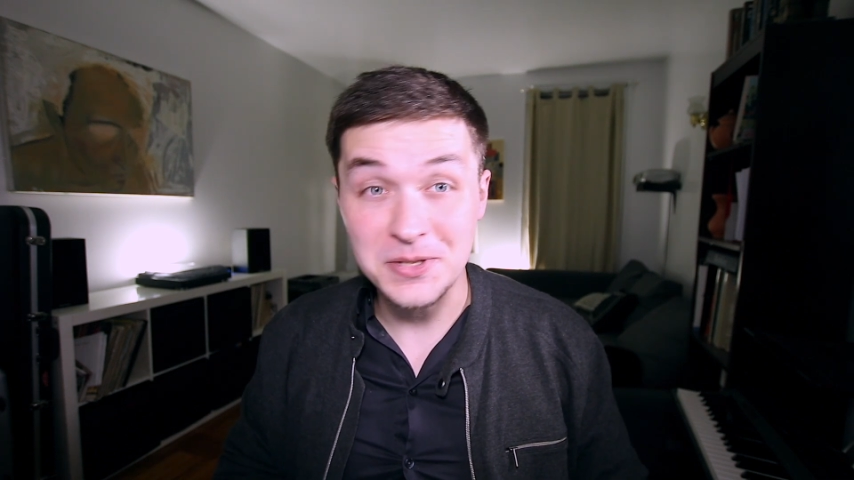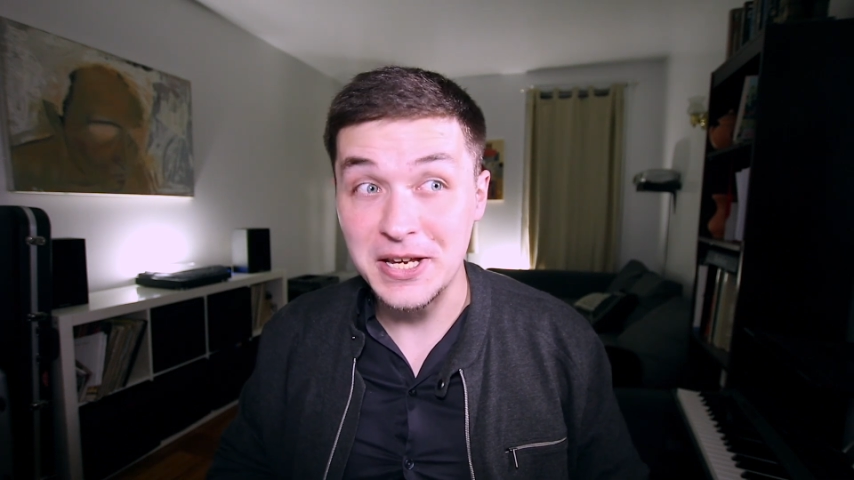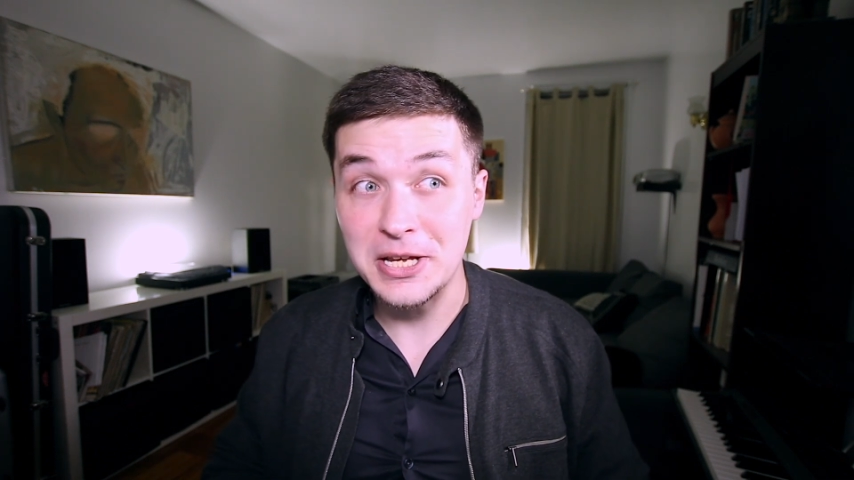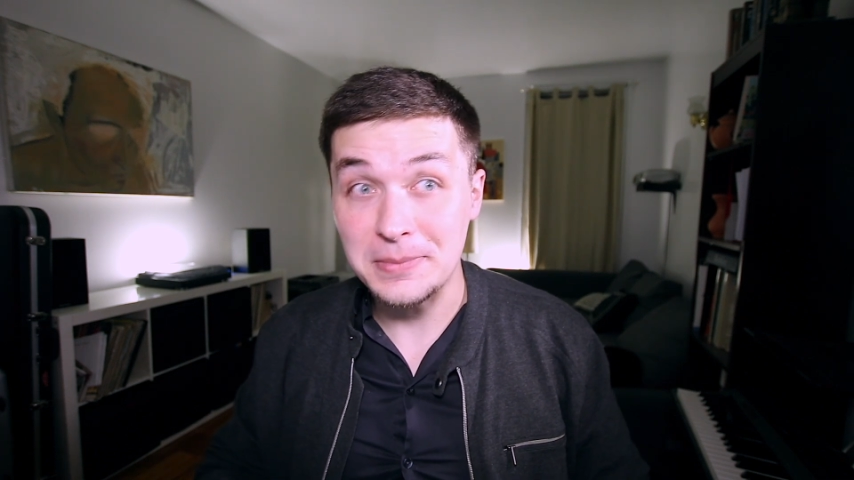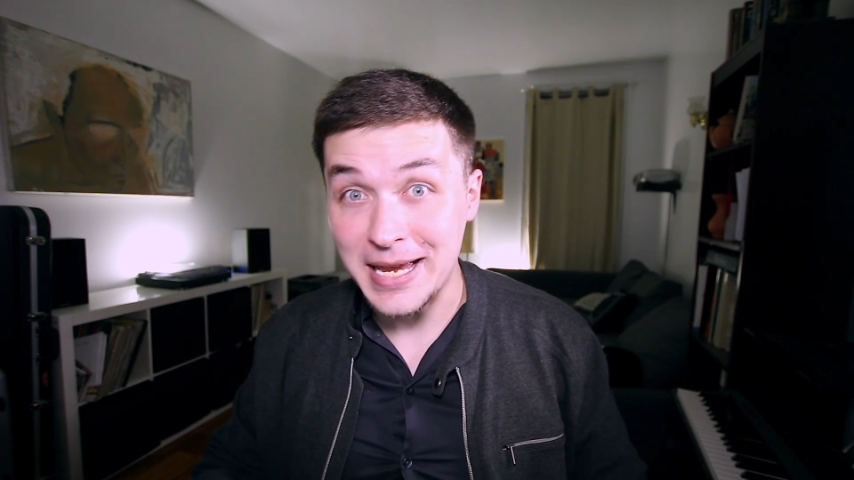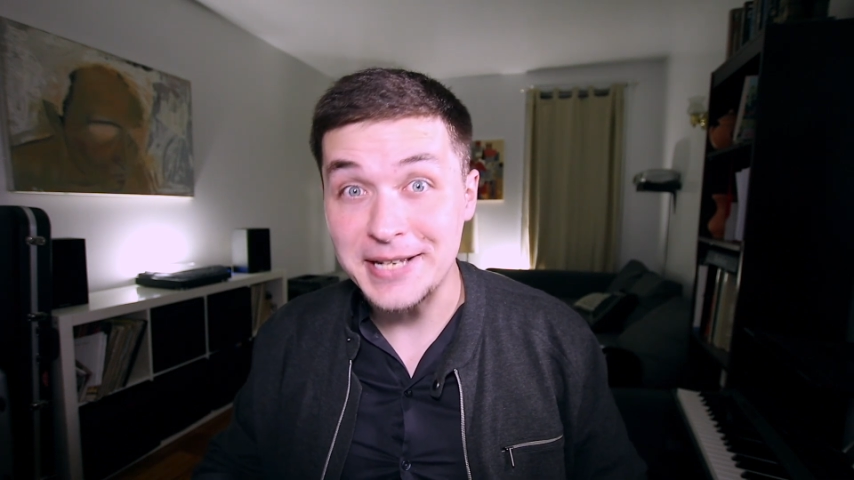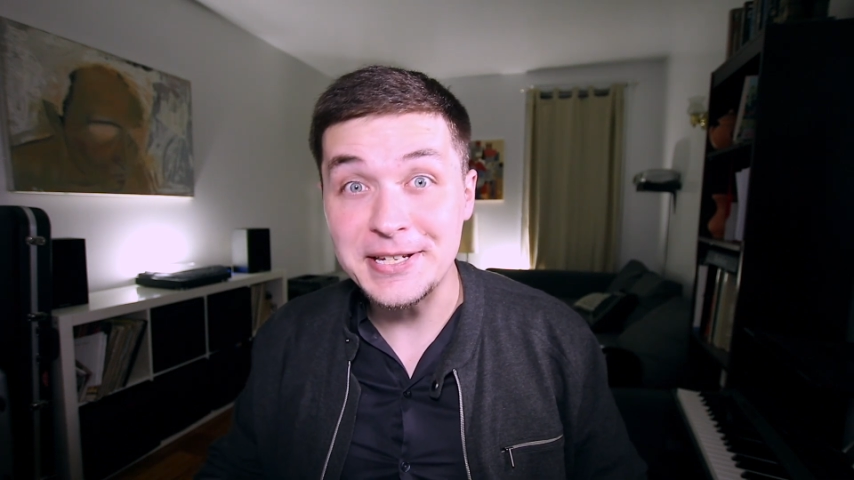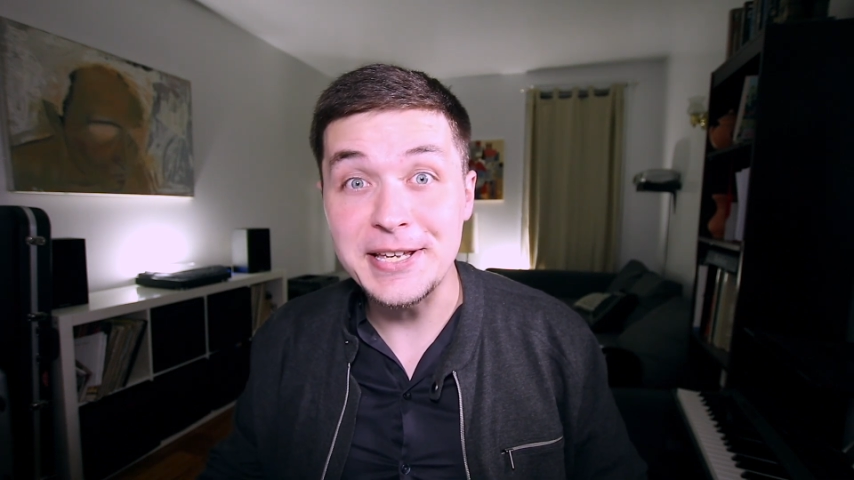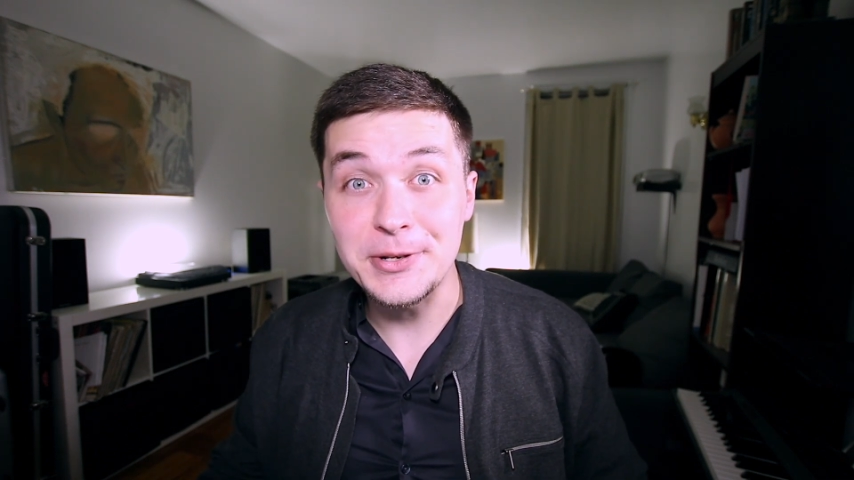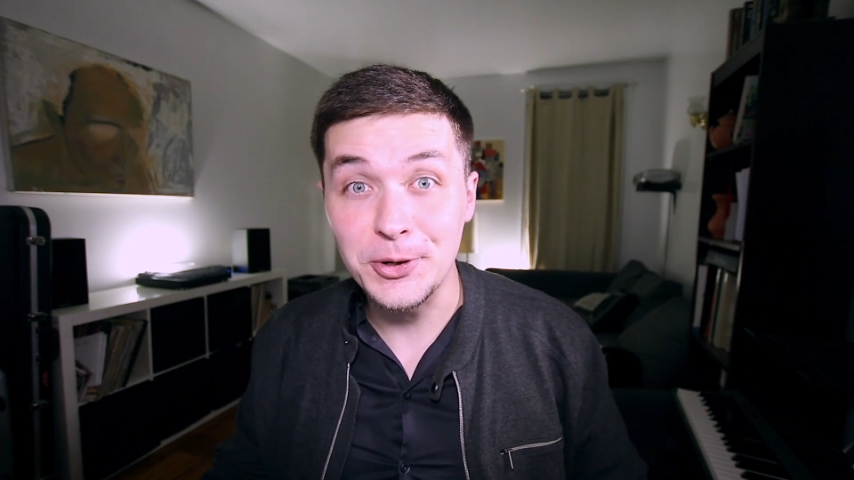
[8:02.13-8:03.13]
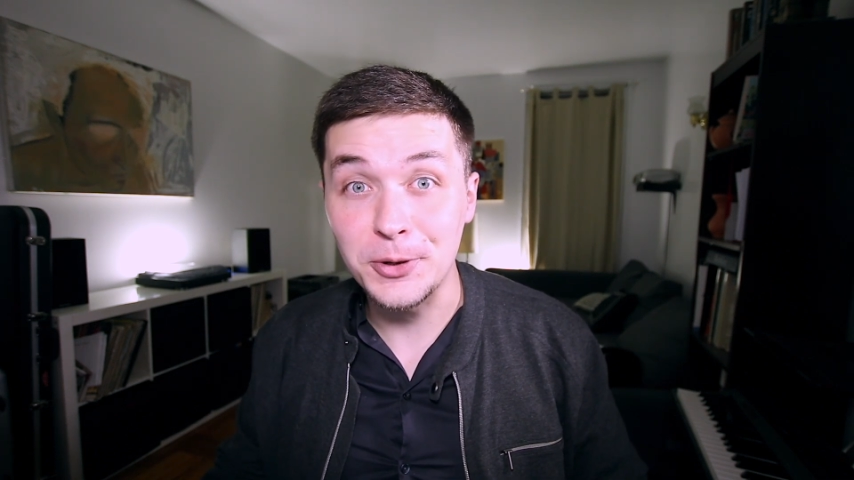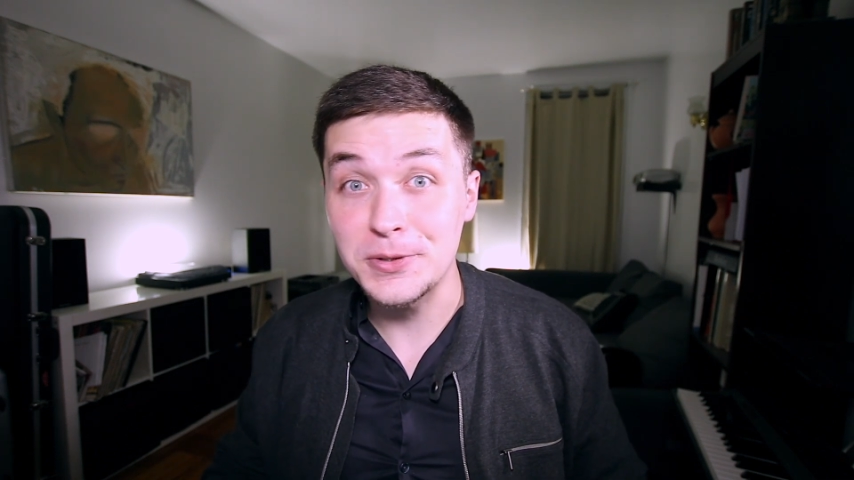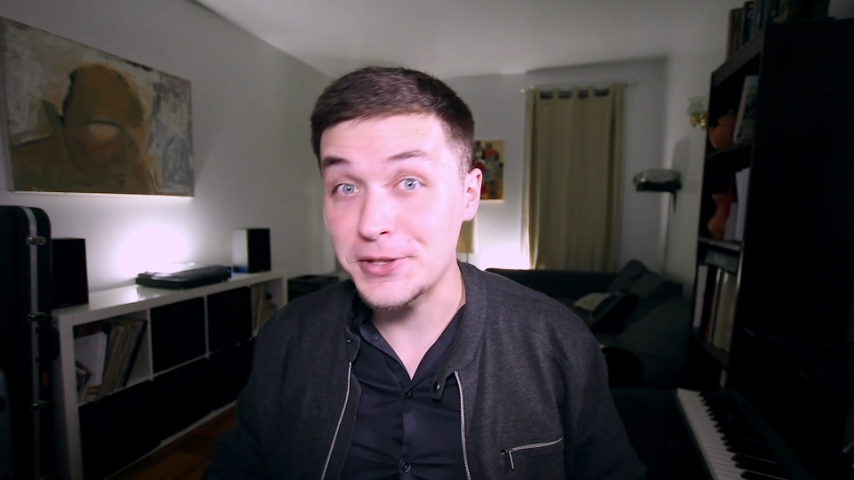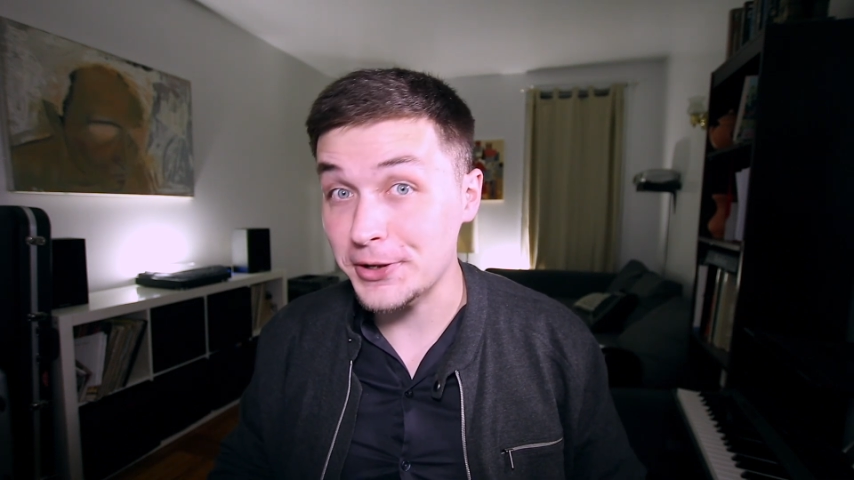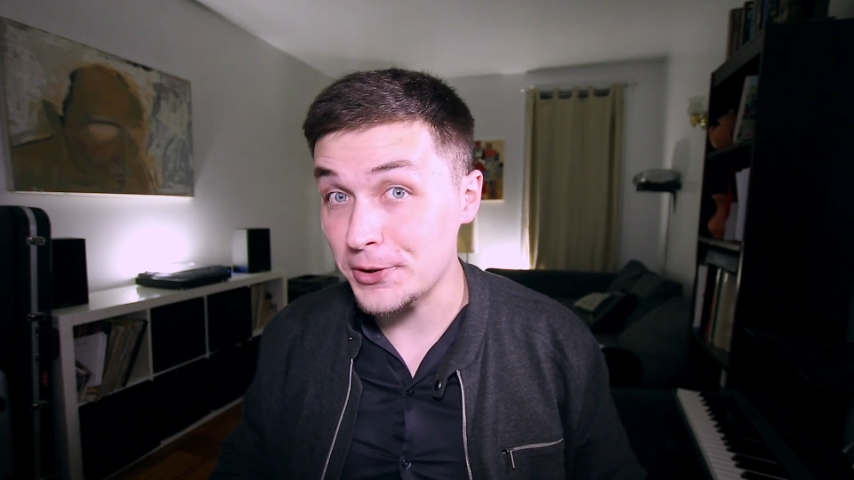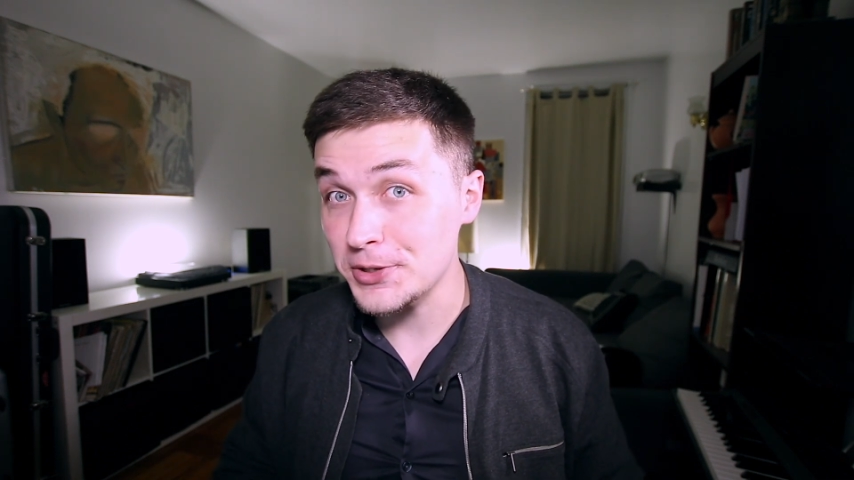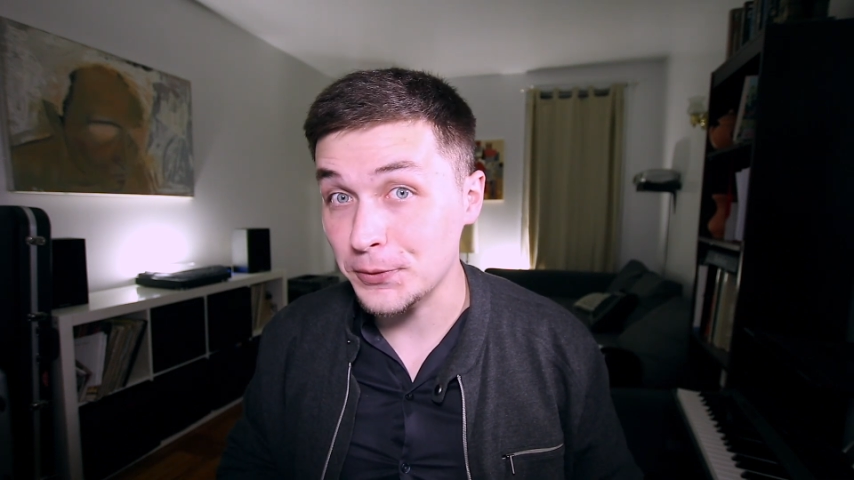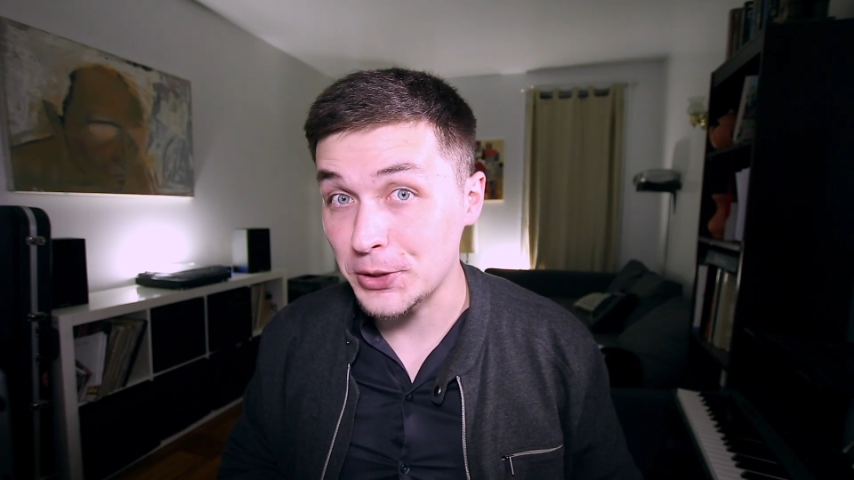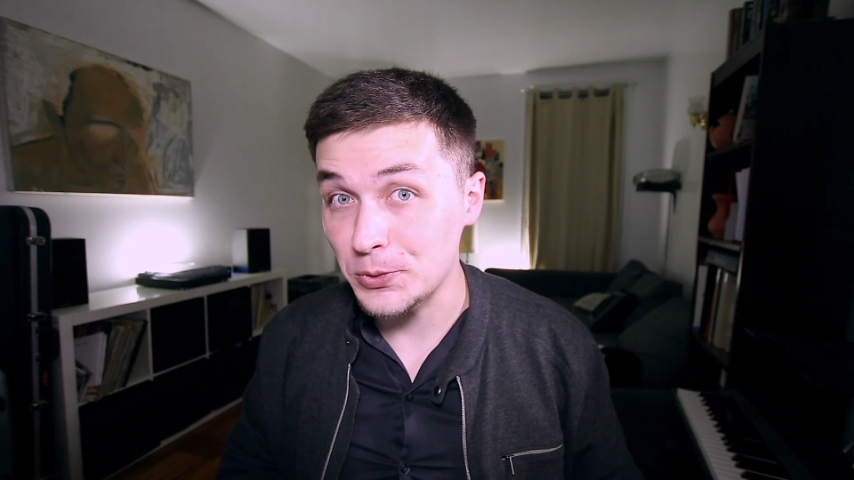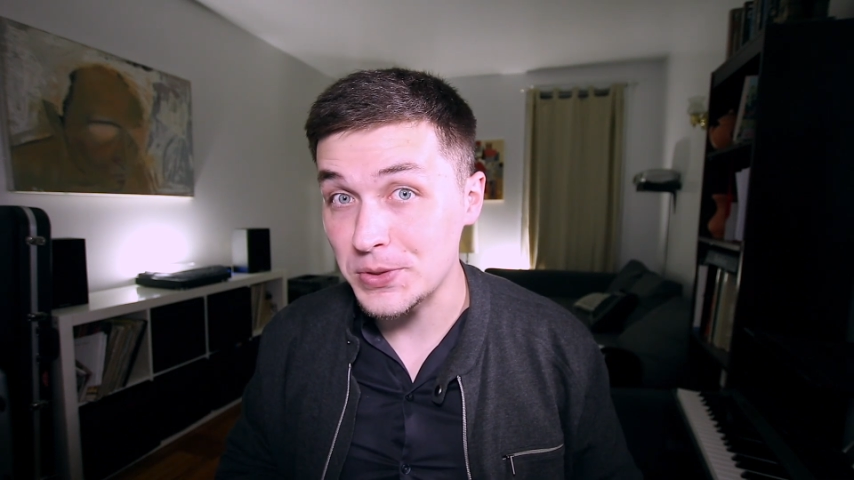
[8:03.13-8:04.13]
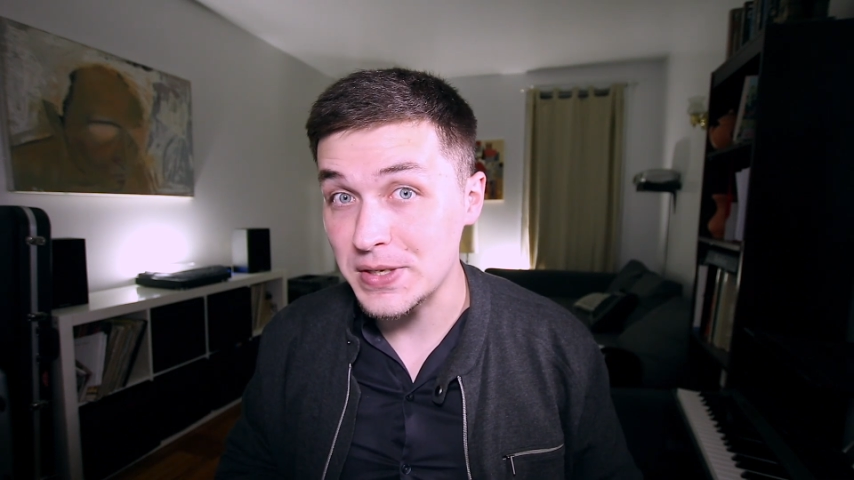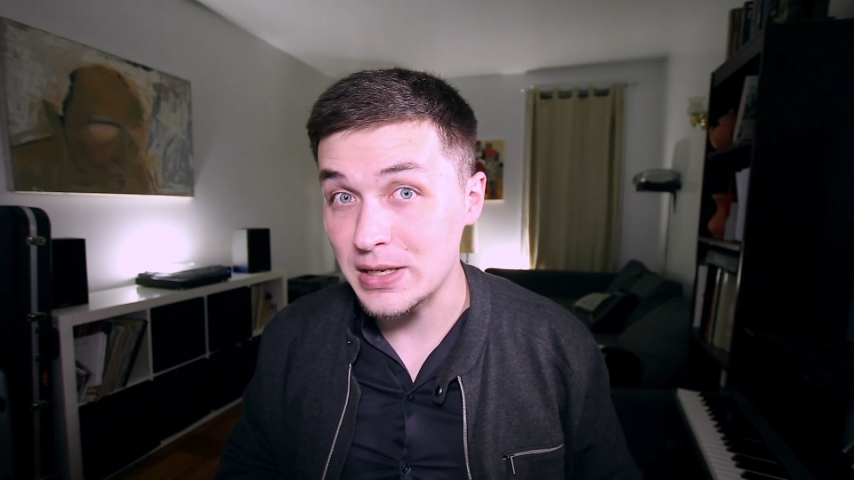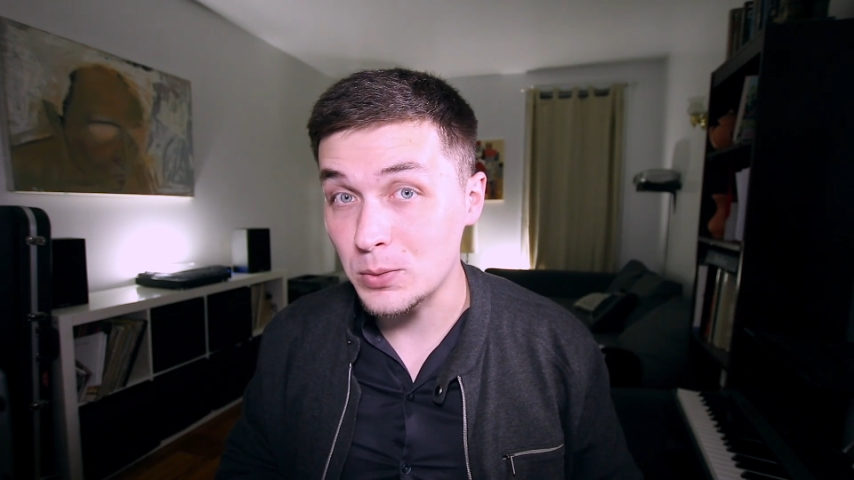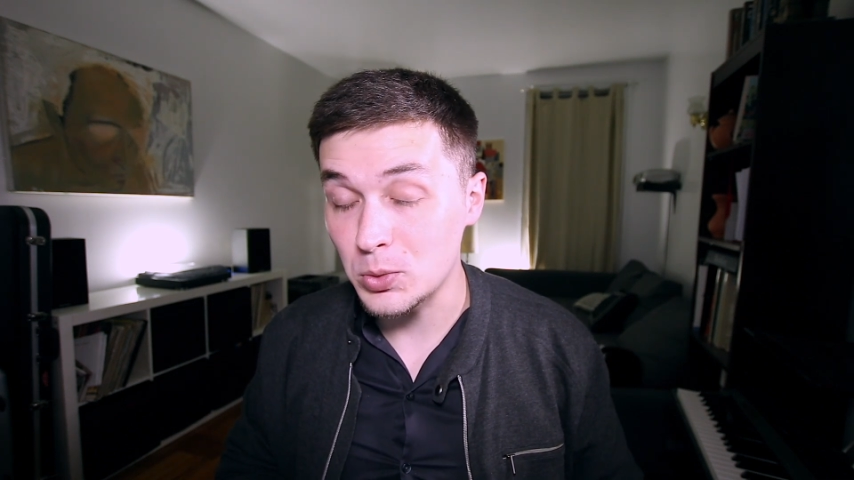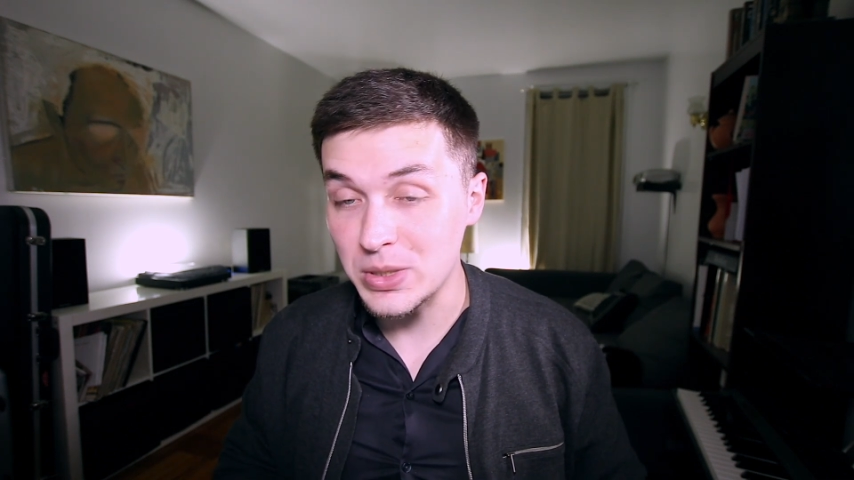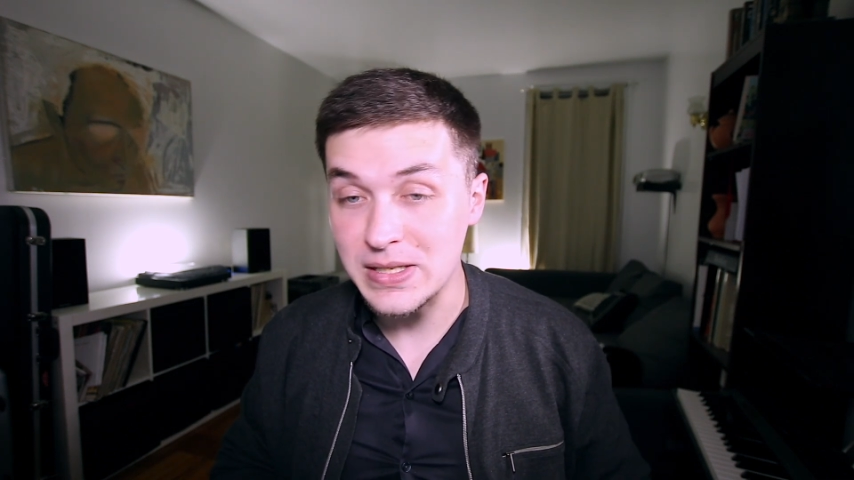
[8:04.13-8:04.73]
say 18 Hz, the ghost frequency? Would we